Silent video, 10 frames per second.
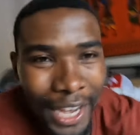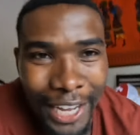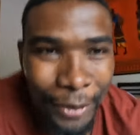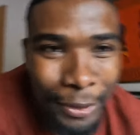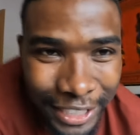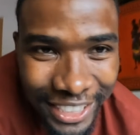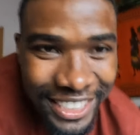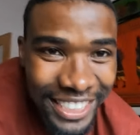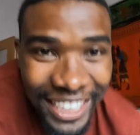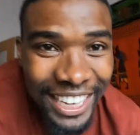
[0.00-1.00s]
I
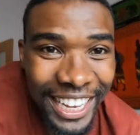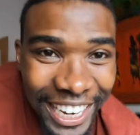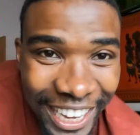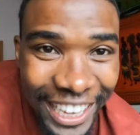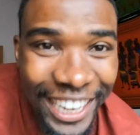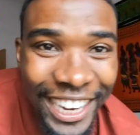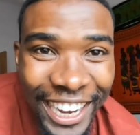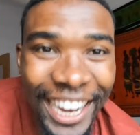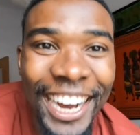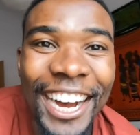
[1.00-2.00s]
don't like
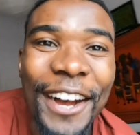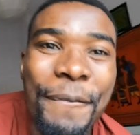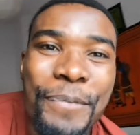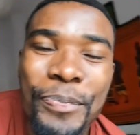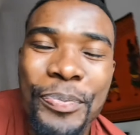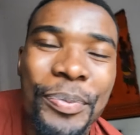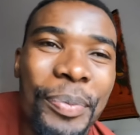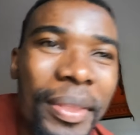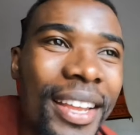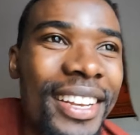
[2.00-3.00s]

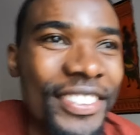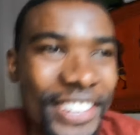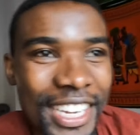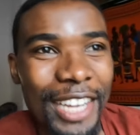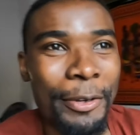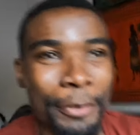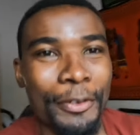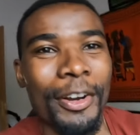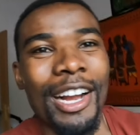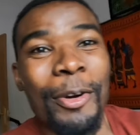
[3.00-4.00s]
drink a lot
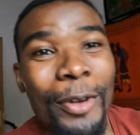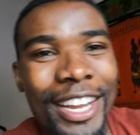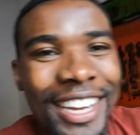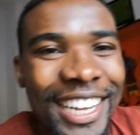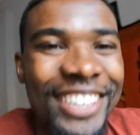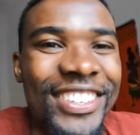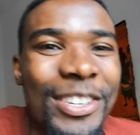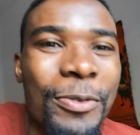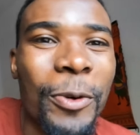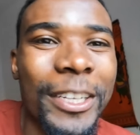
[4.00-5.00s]
of Coca-Cola. I
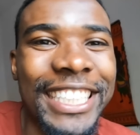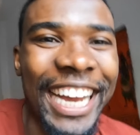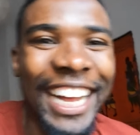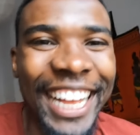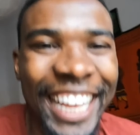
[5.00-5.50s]
drink water.